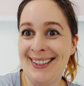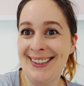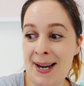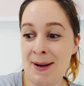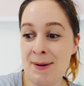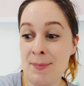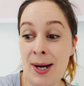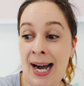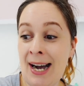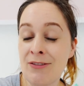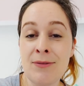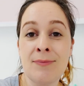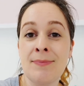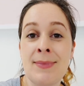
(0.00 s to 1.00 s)
But I
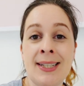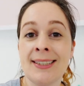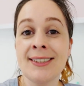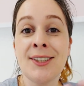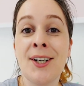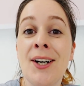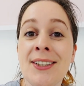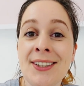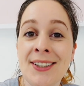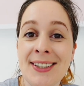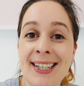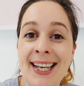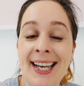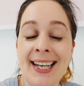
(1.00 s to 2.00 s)
haven't made a start on
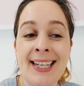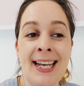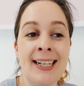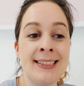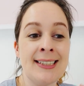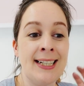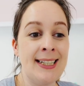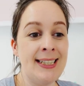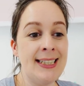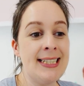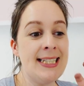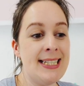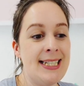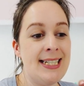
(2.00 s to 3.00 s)
the cake yet because I need
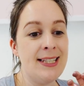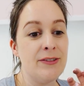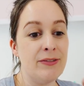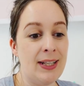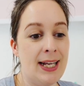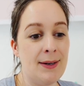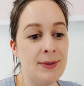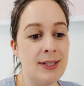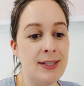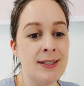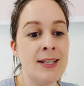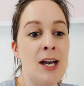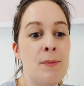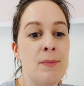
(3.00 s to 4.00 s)
to see the
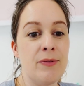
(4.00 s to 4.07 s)
flowers